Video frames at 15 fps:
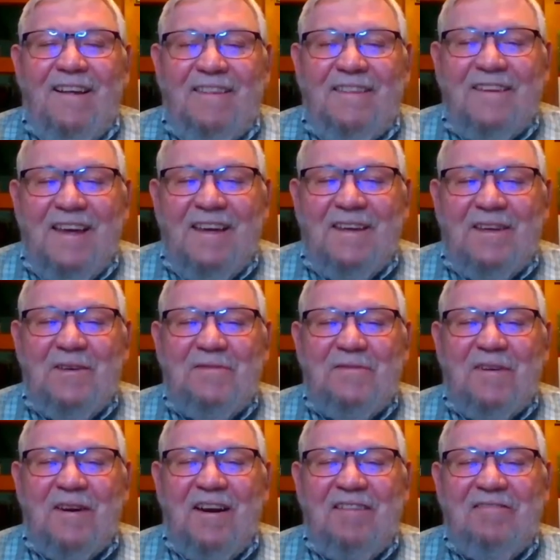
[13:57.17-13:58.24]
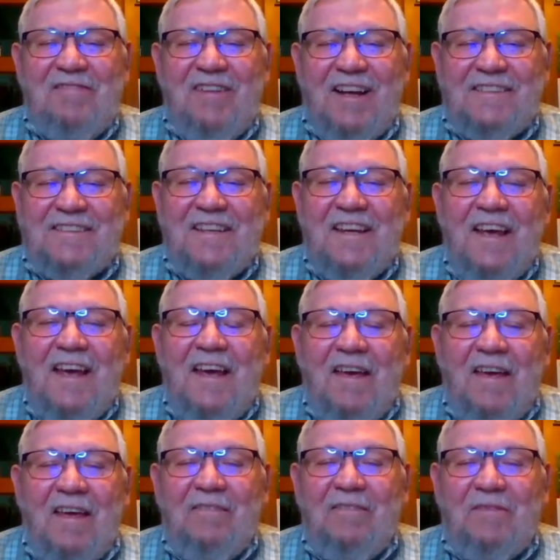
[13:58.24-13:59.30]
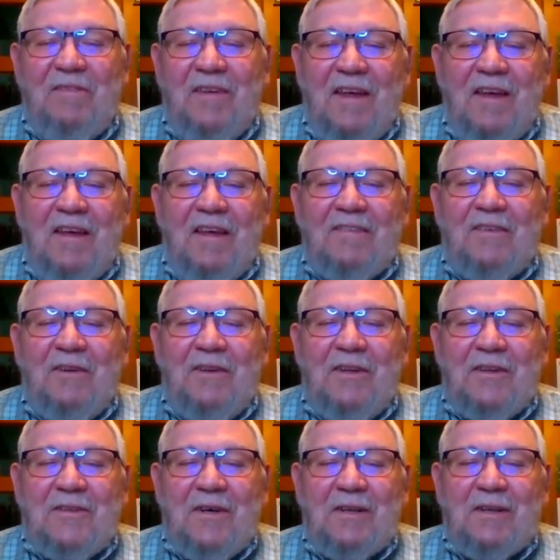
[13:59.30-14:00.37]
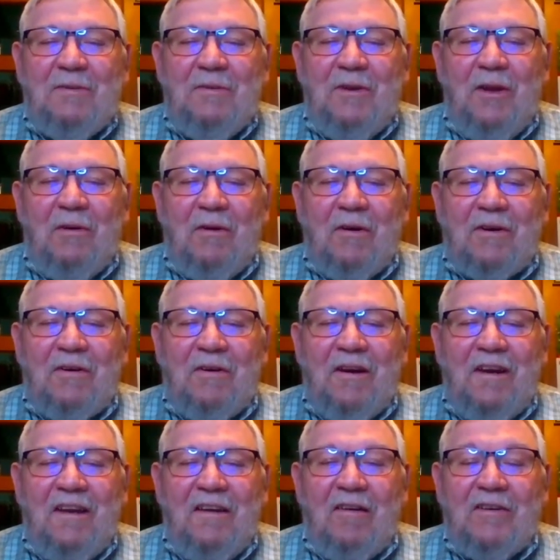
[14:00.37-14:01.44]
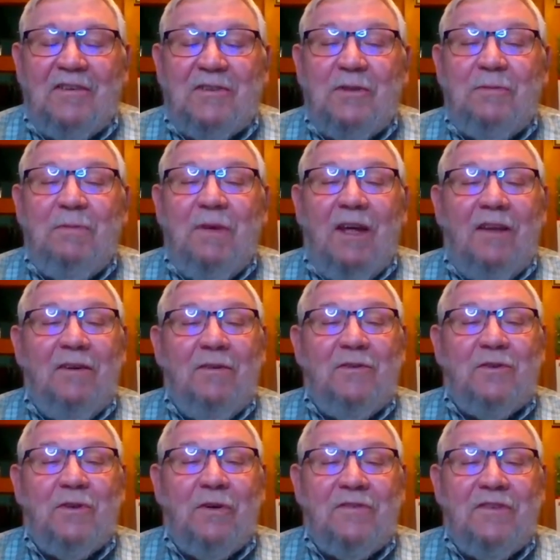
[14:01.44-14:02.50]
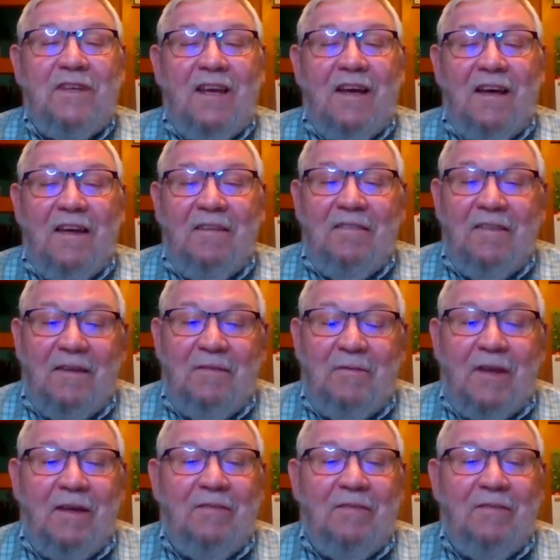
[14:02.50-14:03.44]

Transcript: Thank you very much, and good to talk to a New Yorker, or excuse me, a New Jersey guy. I